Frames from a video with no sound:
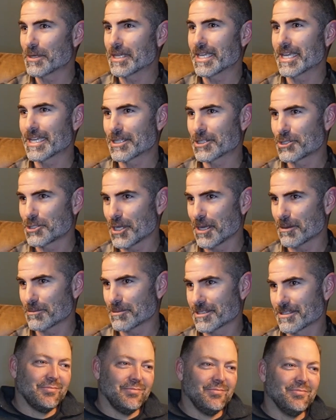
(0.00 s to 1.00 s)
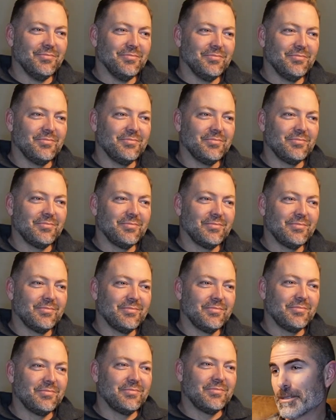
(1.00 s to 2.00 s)
we had shipped.
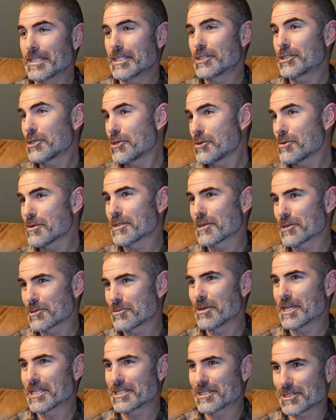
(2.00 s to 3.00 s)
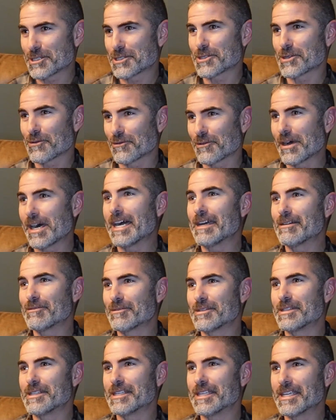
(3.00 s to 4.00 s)
Well, only 2 of those benches survived
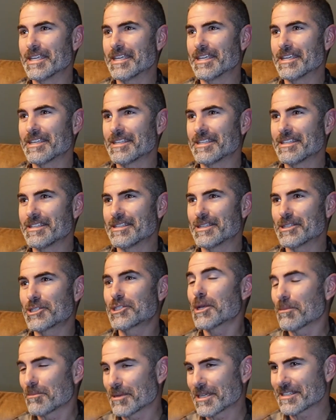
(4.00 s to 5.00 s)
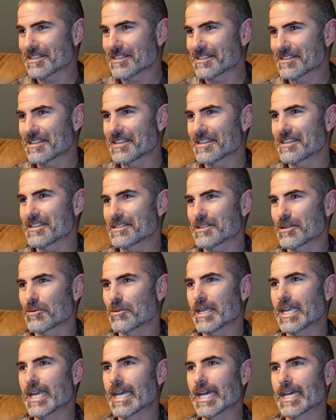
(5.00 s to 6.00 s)
the shipment. So
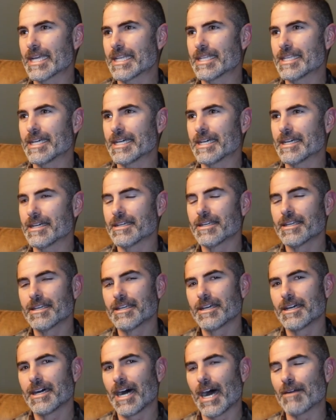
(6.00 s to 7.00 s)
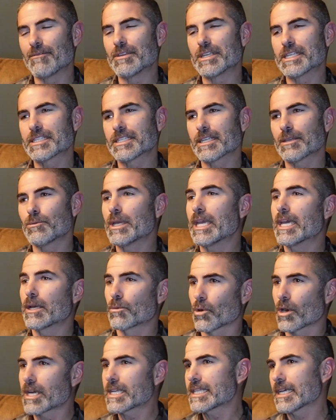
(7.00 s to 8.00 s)
we had, obviously, we had
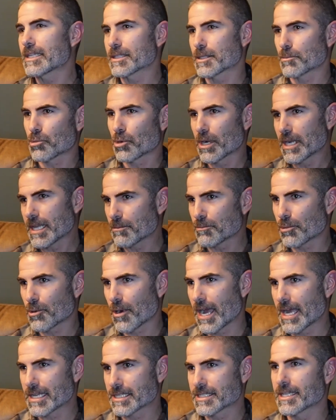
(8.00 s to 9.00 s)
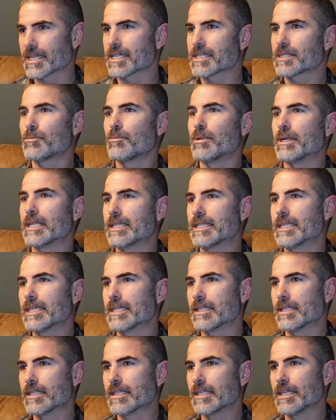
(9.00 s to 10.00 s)
worked out the printing process, but
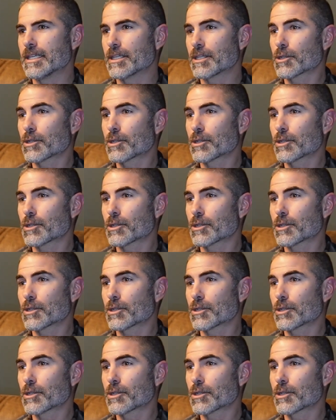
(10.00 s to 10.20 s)
then the